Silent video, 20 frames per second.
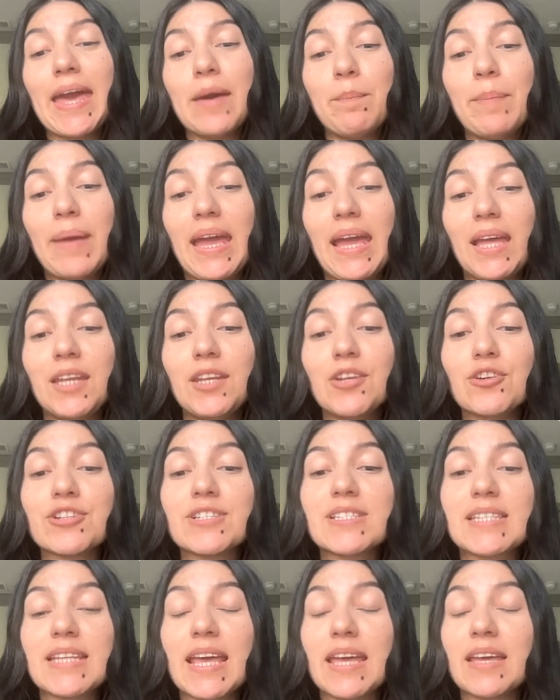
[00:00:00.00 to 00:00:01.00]
campaign,
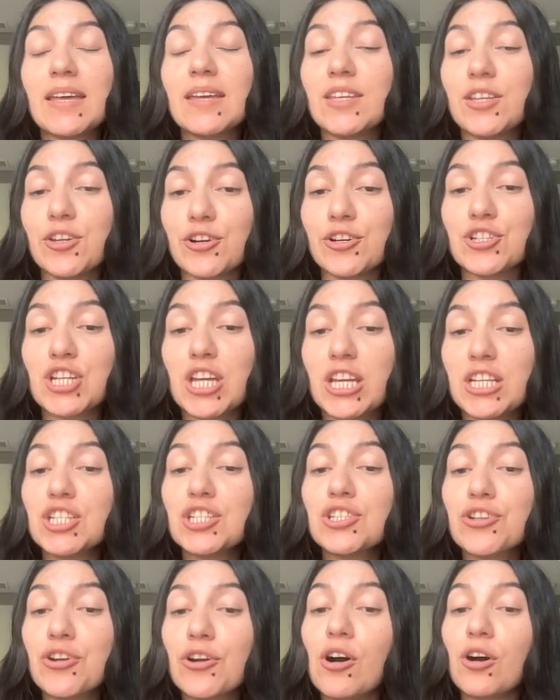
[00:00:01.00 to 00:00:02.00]
your
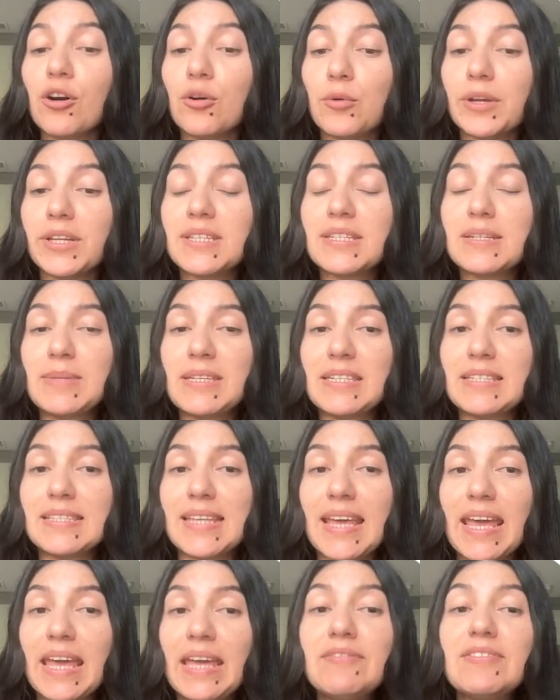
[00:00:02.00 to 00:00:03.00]
changes are all going to be
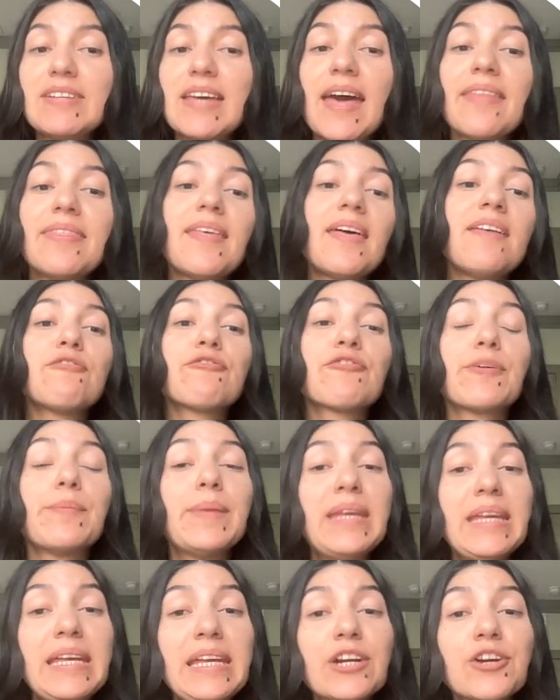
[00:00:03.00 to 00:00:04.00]
saved. And then from
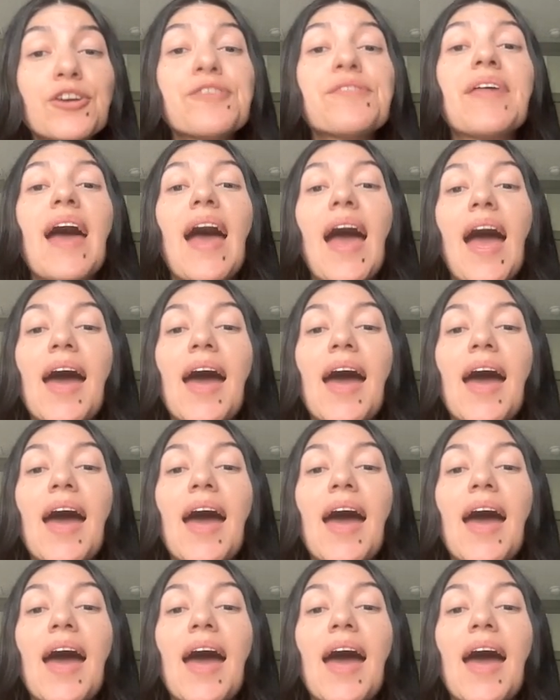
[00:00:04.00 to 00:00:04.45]
here, the